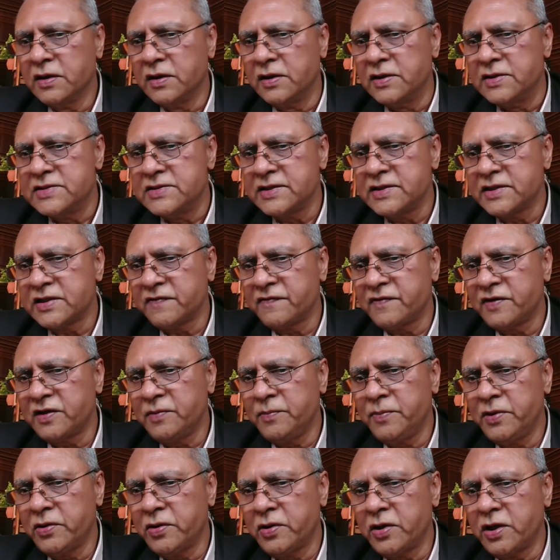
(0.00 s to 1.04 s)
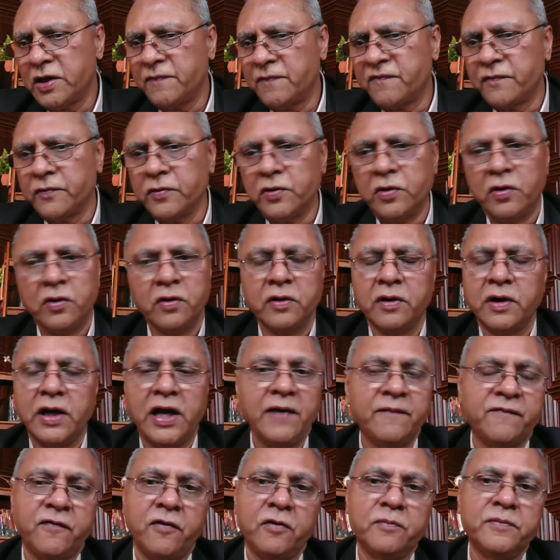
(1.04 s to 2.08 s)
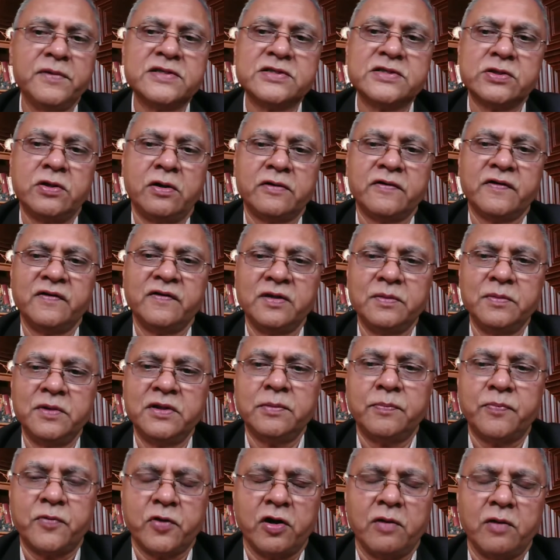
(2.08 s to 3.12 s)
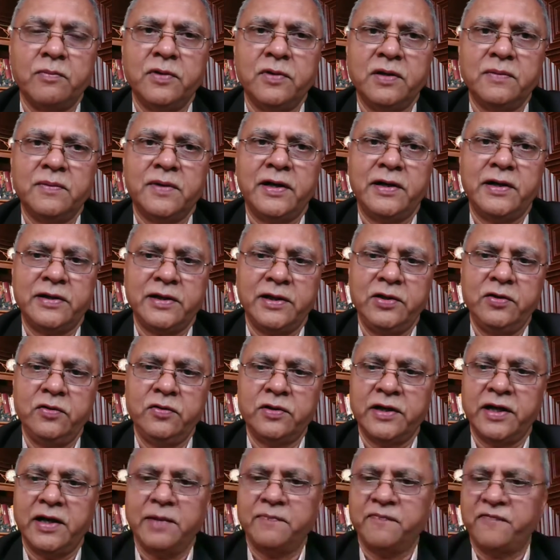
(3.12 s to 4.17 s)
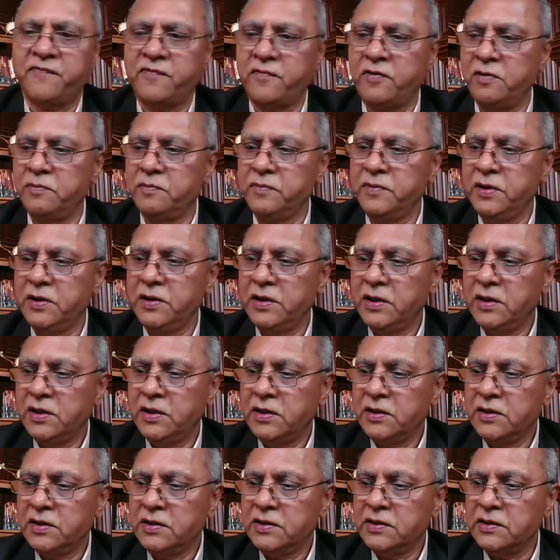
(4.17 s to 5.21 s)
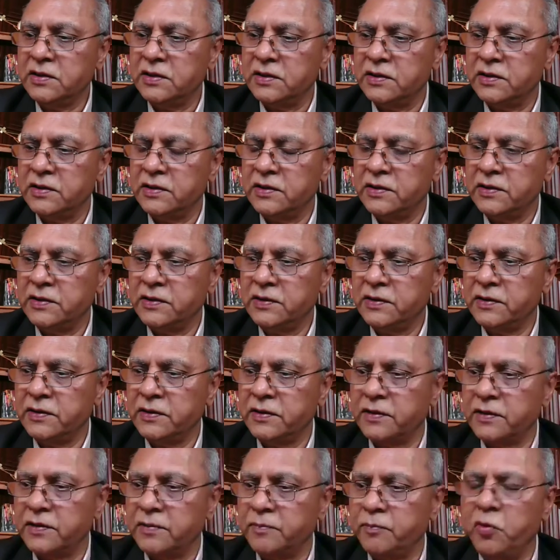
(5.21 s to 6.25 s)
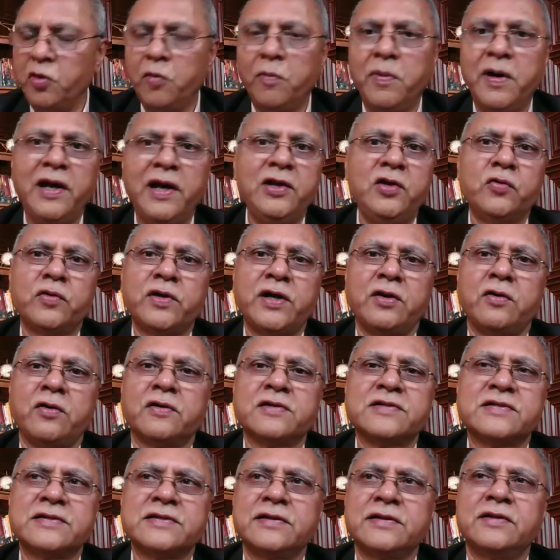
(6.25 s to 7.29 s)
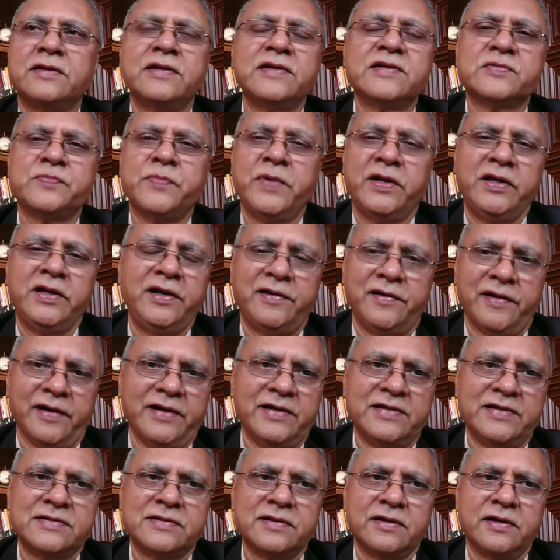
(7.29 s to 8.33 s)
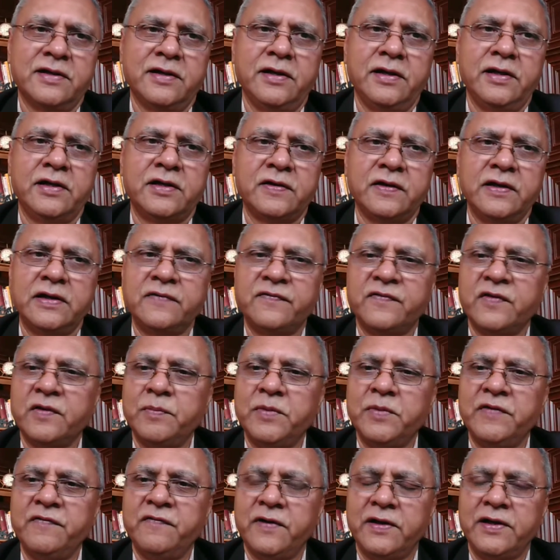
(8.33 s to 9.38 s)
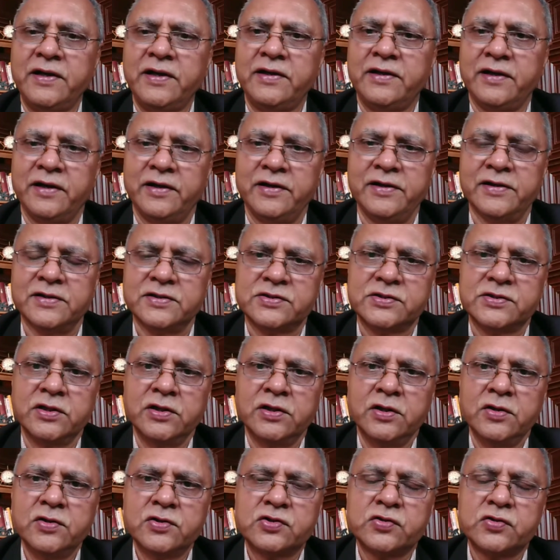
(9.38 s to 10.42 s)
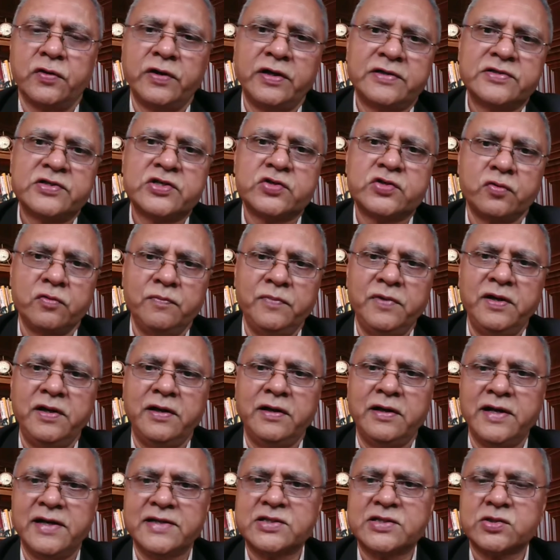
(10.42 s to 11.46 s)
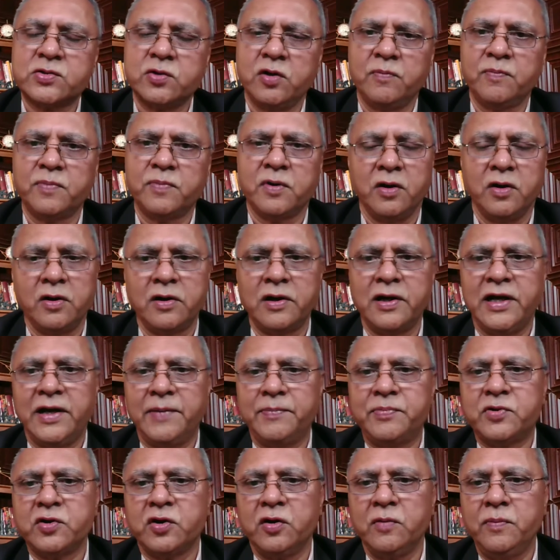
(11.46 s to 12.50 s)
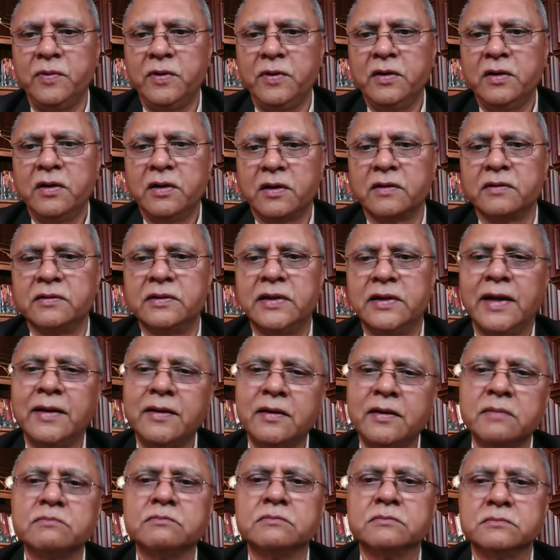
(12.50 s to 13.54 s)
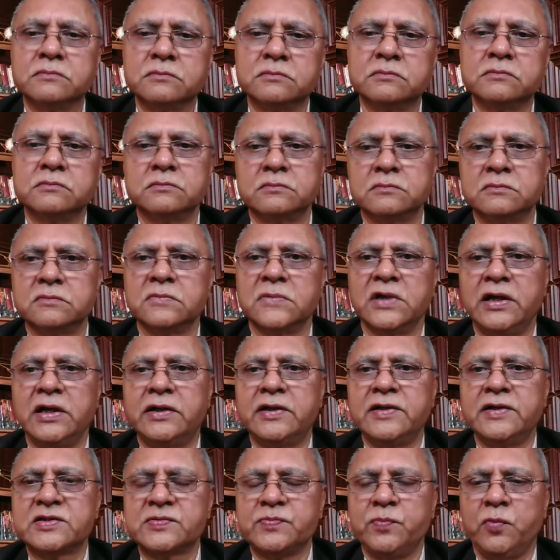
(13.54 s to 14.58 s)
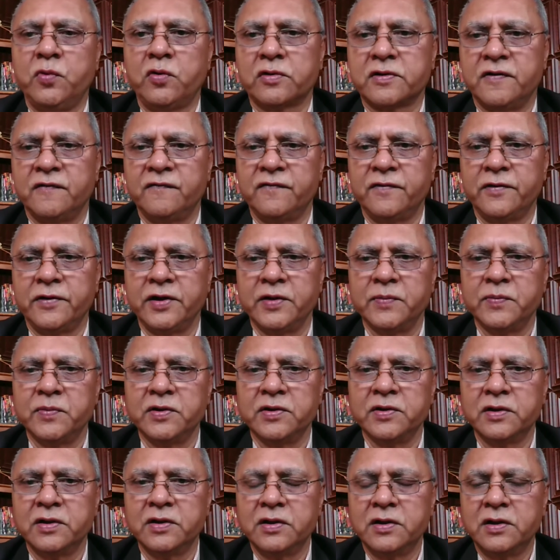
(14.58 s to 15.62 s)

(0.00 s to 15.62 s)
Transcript: Is it available on app form? No, app form is not available. The problem, I tell you, the app form, mobile, you cannot see this many trades. It will be very tedious. So it should be desktop or laptop. Then it is more comfortable.